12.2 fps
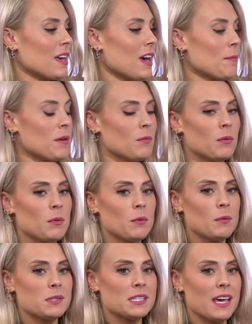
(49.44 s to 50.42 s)
I mean, we
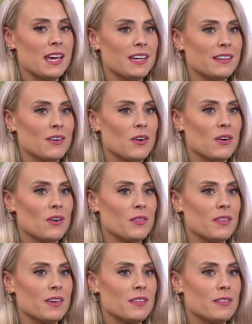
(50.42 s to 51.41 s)
were saying on
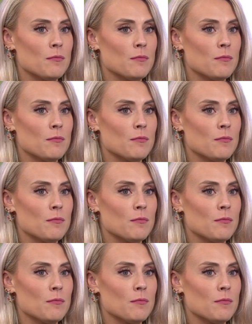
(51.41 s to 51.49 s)
the